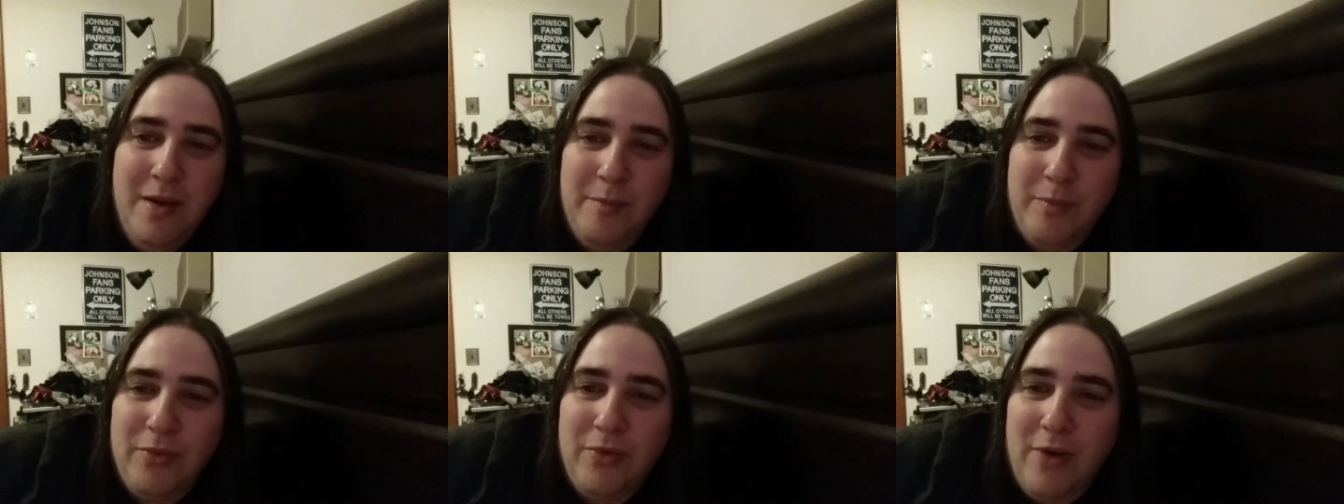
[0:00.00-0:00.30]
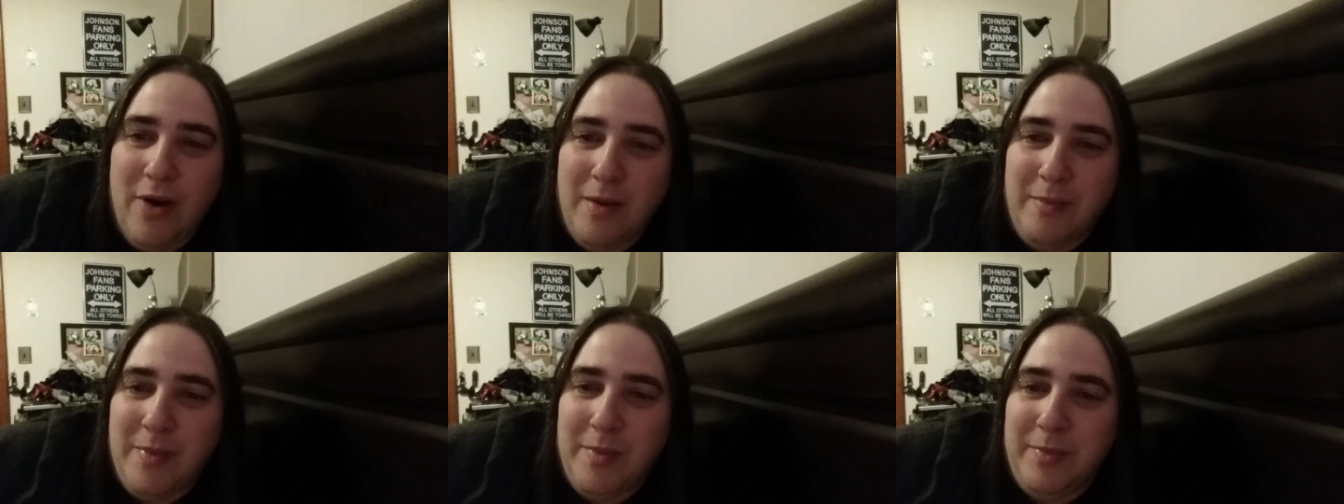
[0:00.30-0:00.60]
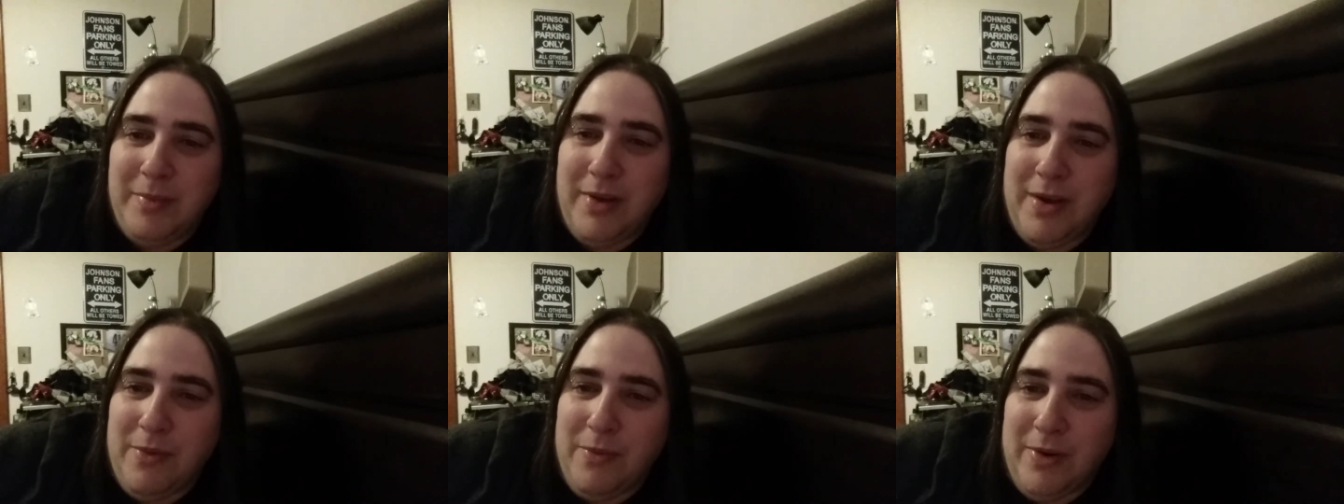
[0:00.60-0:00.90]

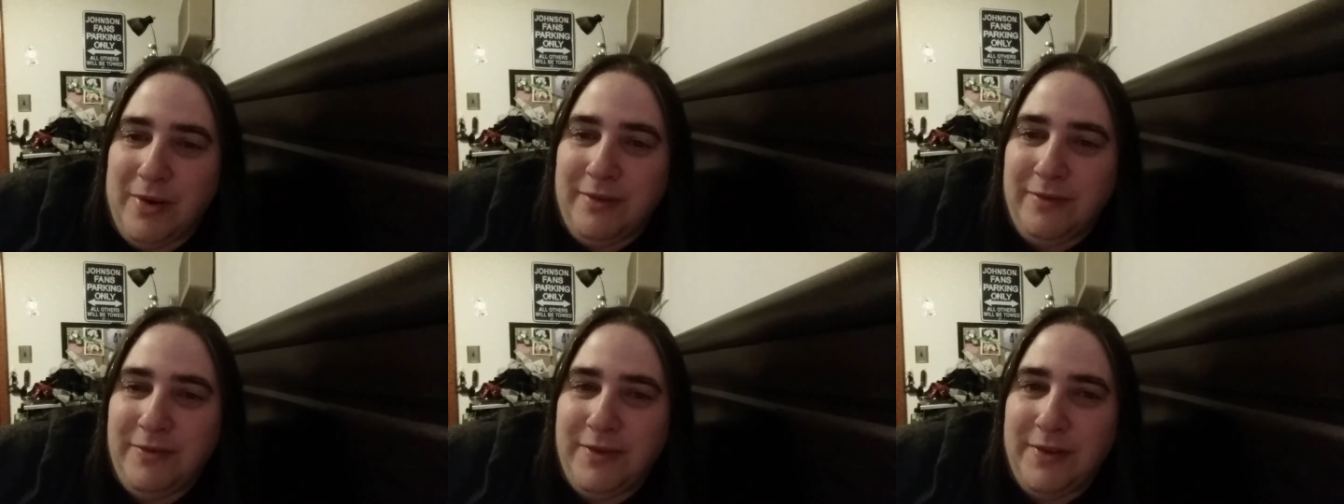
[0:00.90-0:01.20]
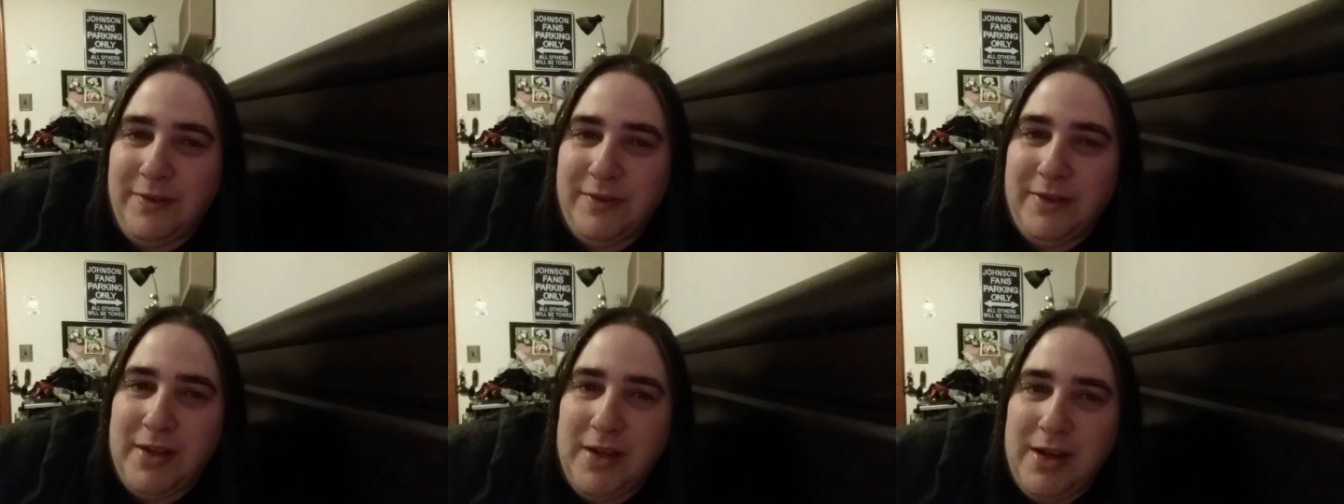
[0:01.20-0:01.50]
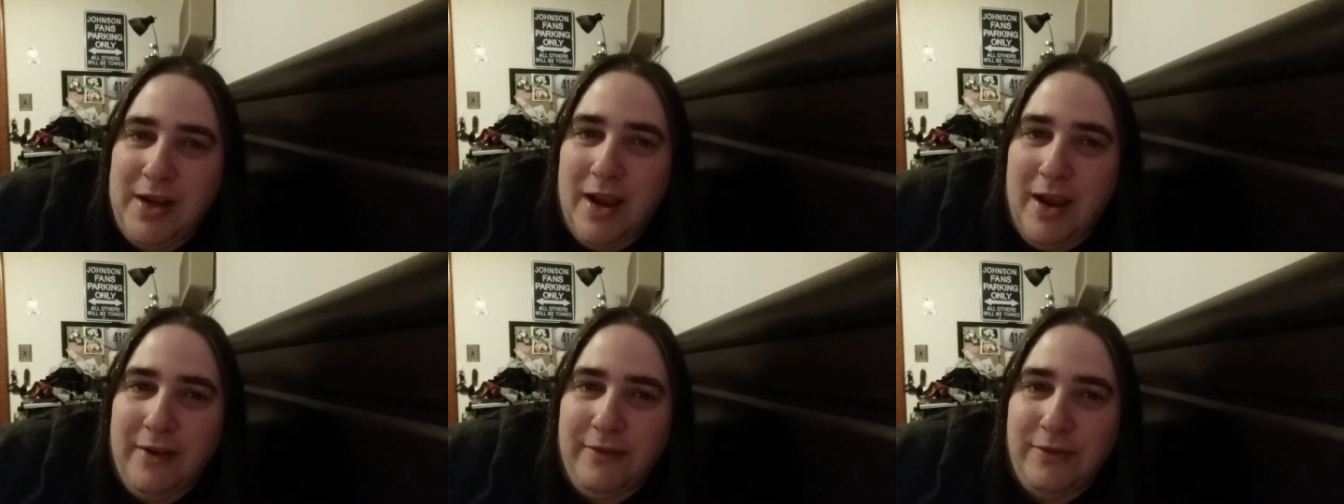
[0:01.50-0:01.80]
Probably
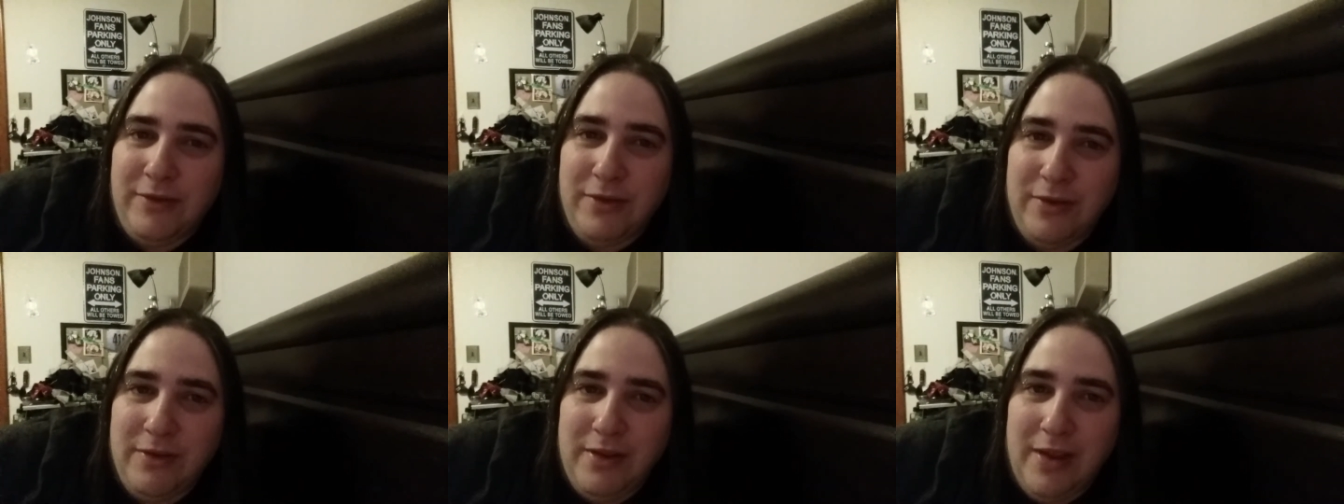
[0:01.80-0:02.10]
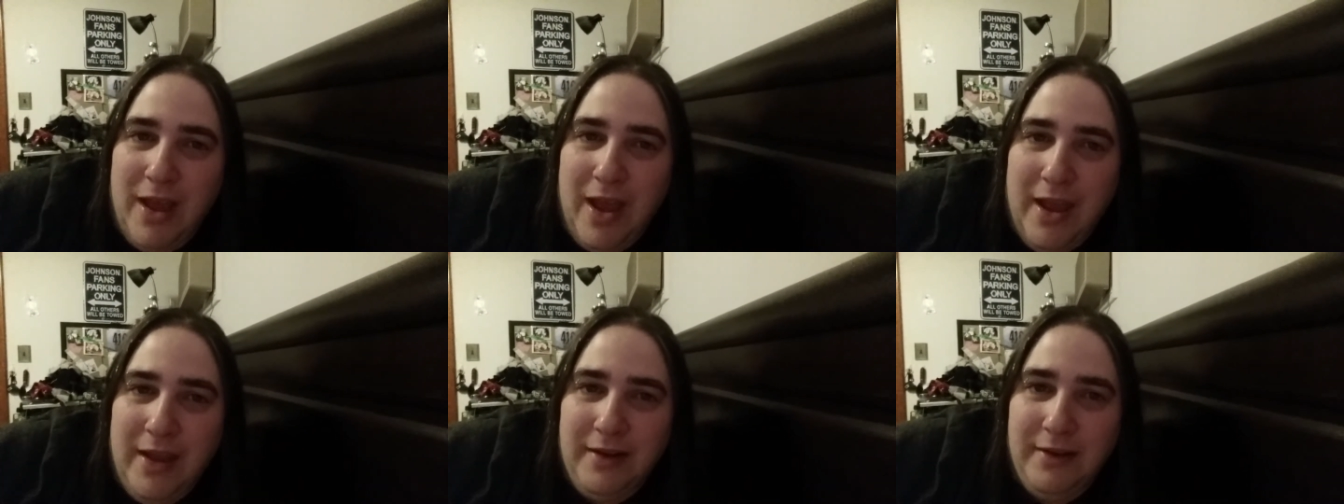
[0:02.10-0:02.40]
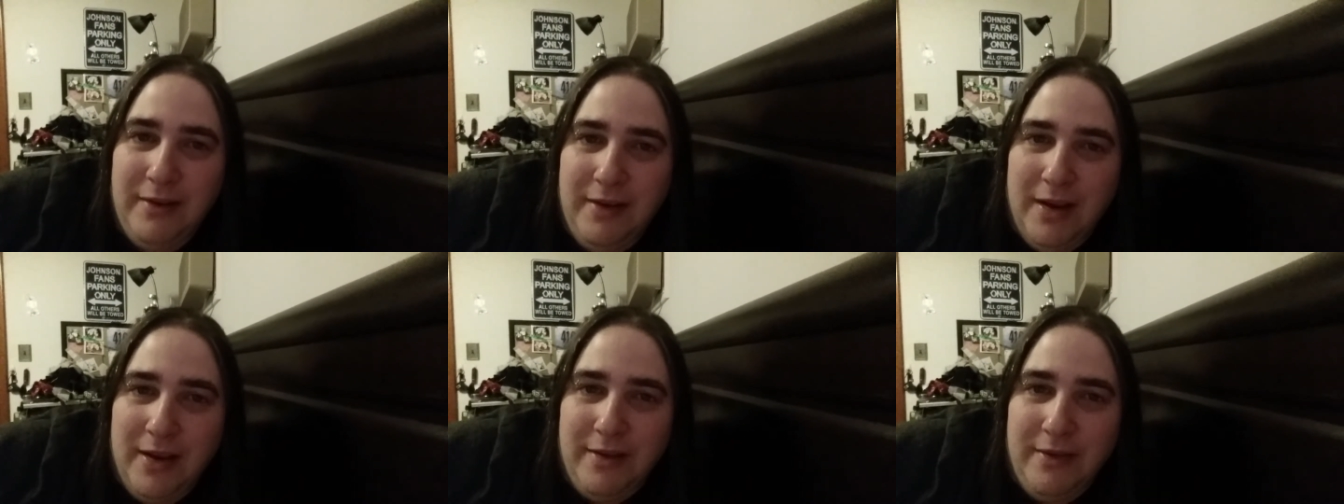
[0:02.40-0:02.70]
150 after that.
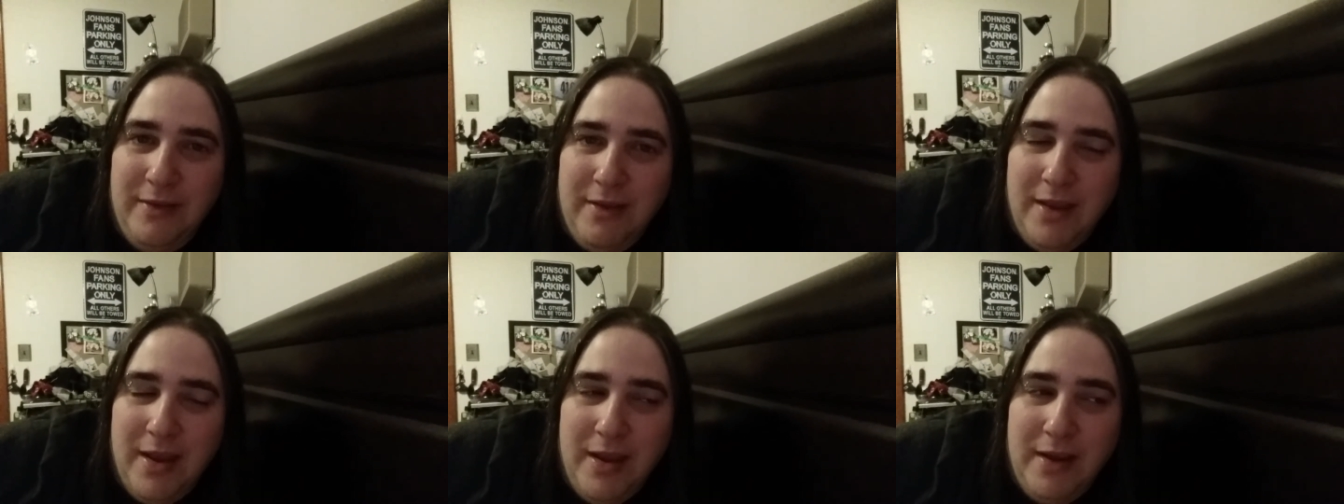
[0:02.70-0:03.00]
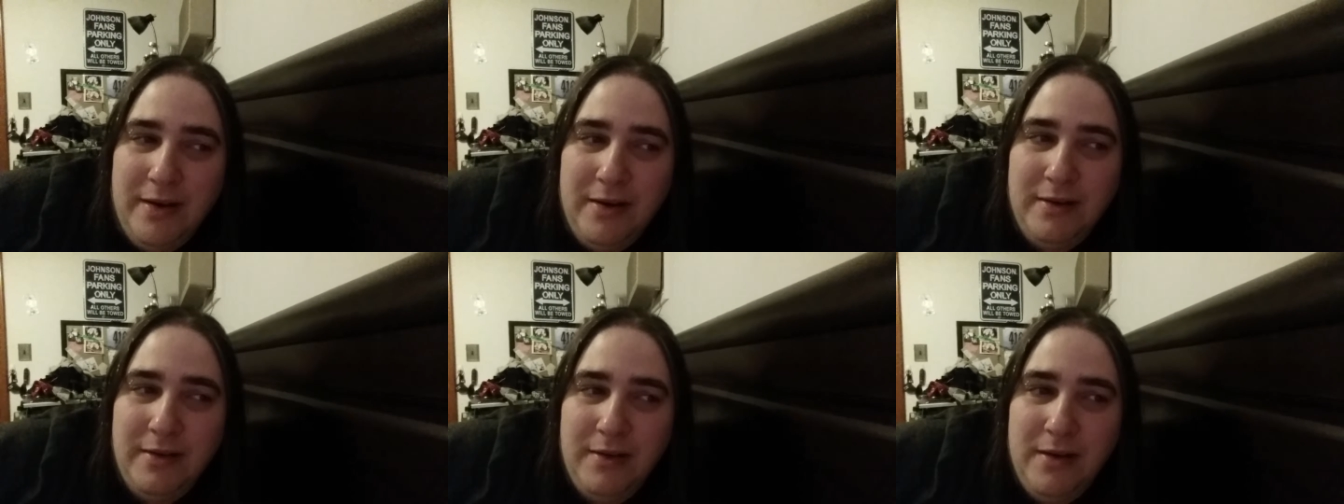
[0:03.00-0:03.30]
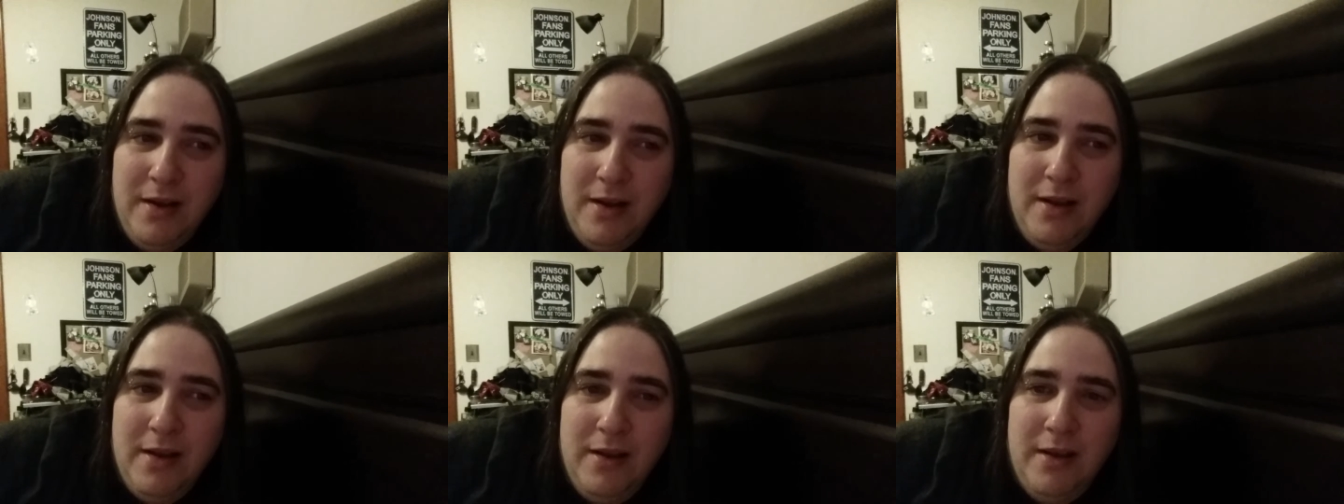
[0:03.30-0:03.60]
And then.
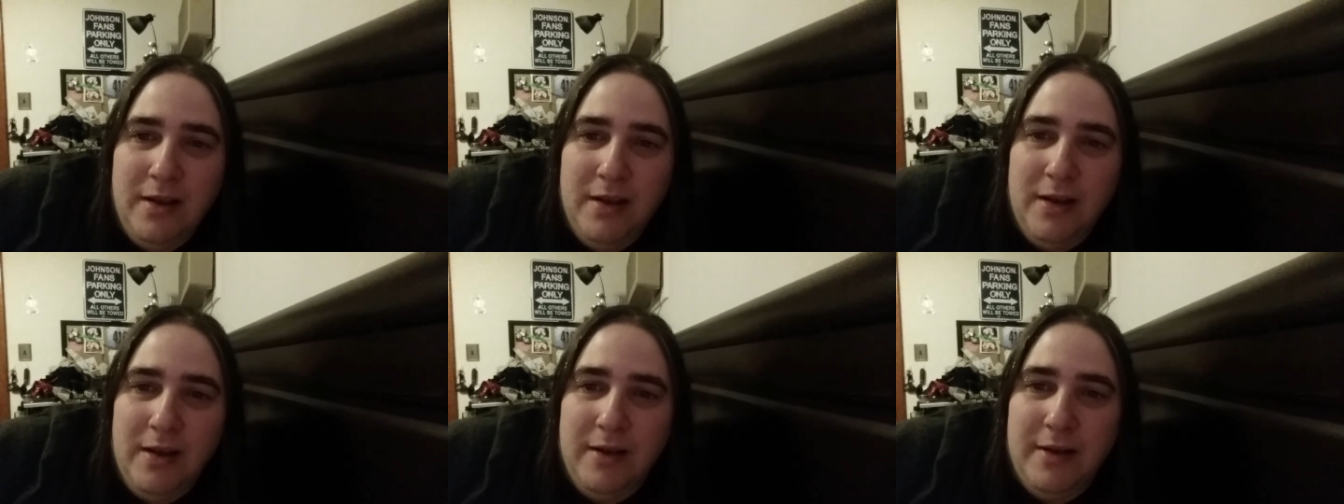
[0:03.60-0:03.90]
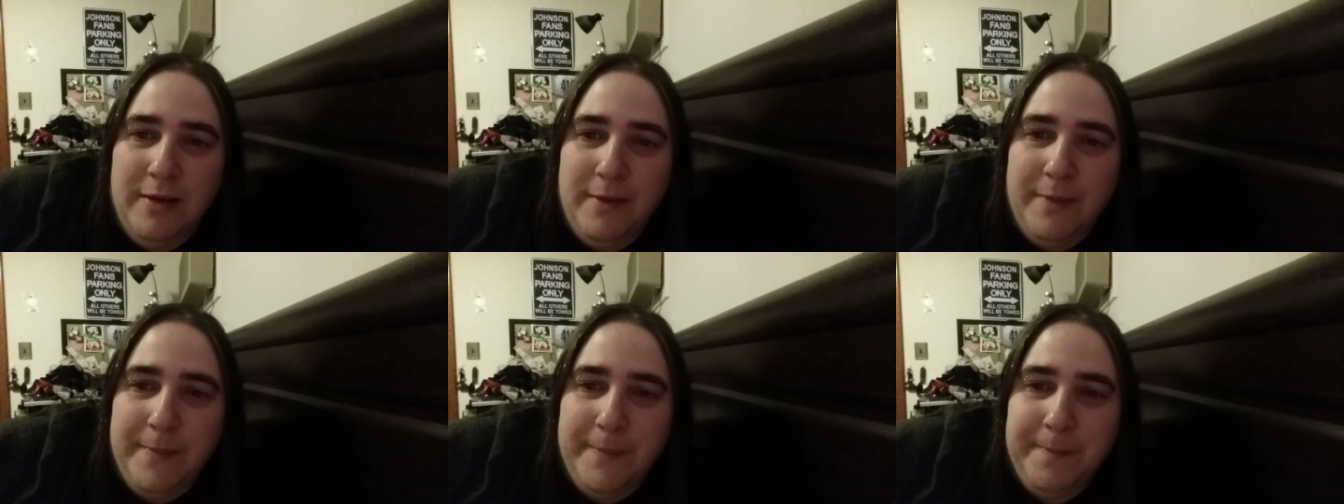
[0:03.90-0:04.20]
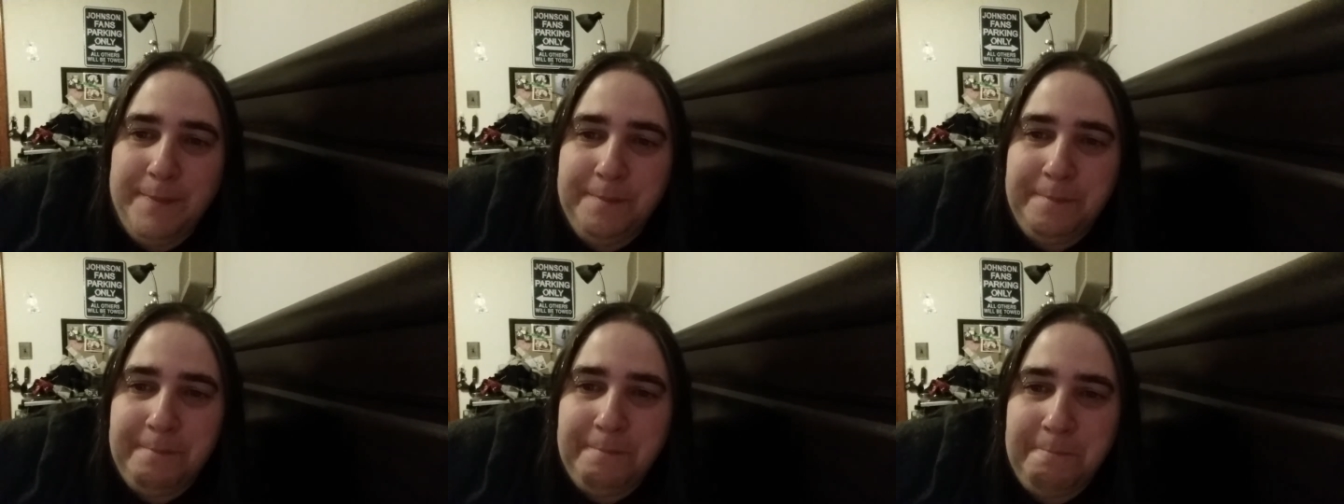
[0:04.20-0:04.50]

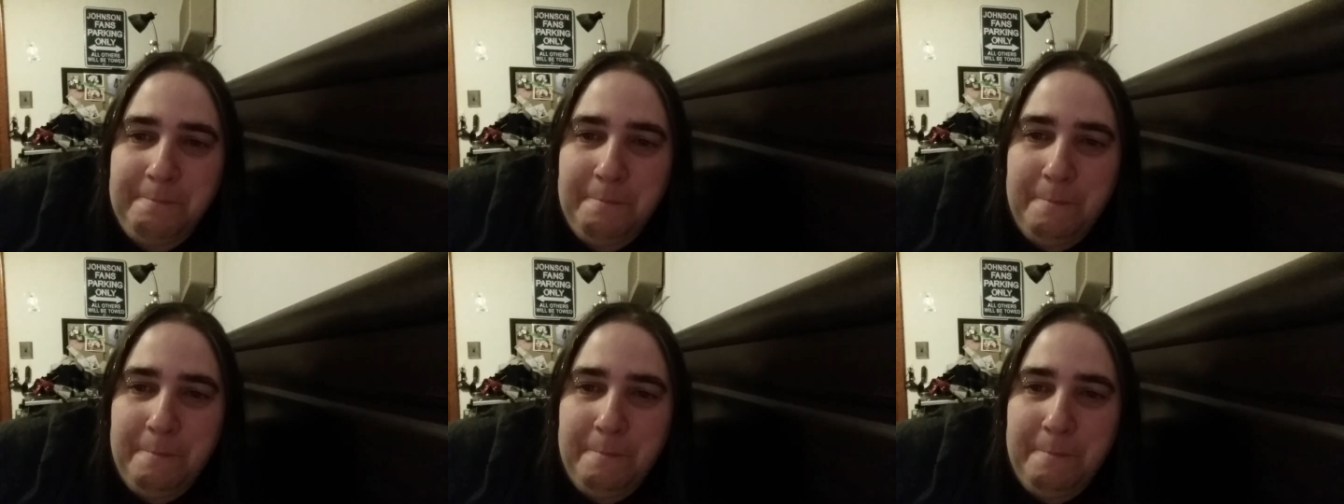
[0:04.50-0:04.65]
Um,